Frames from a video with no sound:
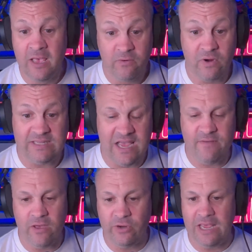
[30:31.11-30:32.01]
Great to have
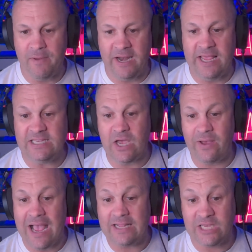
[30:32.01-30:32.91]
you on here, buddy. He's
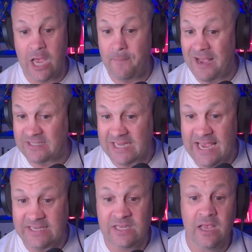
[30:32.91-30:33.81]
going hard to go past
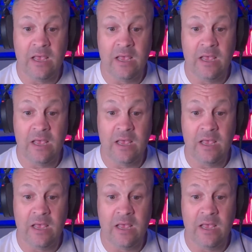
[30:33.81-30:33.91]
Dakes.